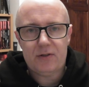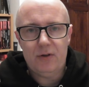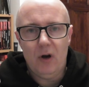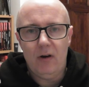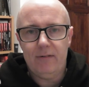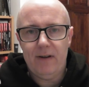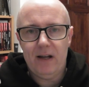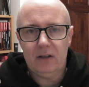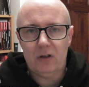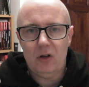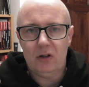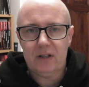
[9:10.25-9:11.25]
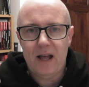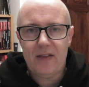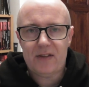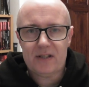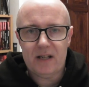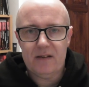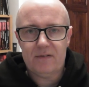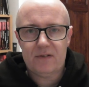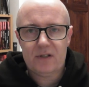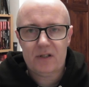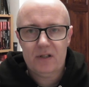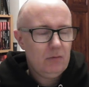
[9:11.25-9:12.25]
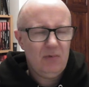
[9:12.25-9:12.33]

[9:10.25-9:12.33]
not failed all death saves.